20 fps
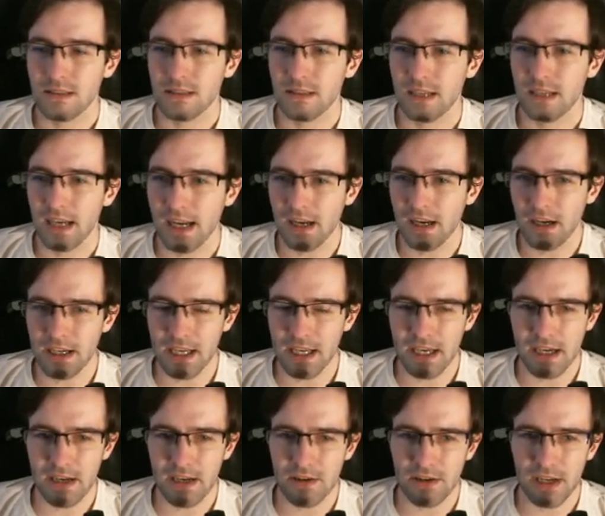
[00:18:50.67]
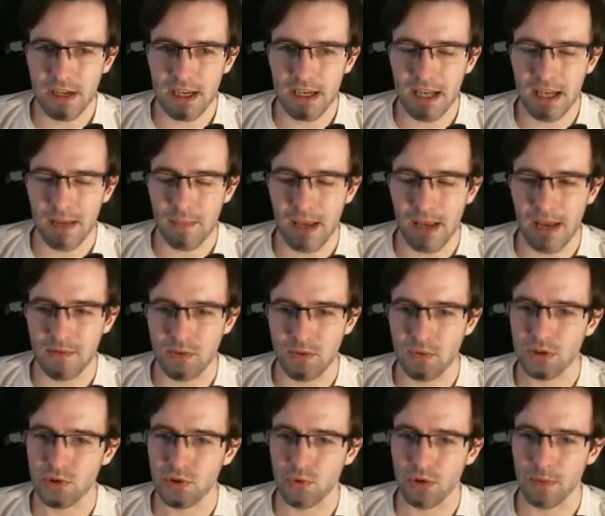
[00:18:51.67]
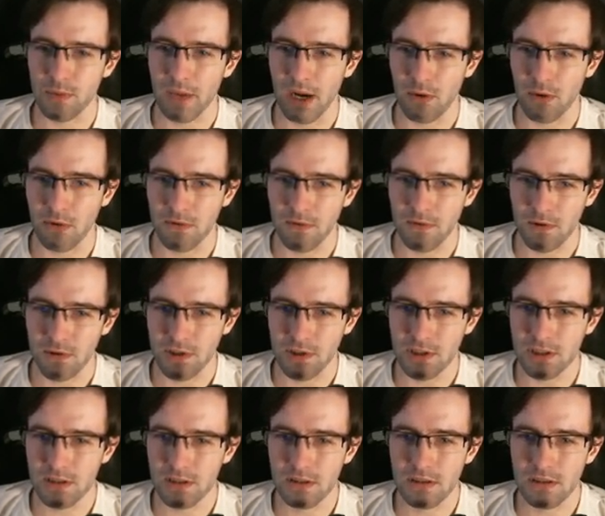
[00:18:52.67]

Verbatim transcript: Can I not get in here yet? I may have to restore the power first.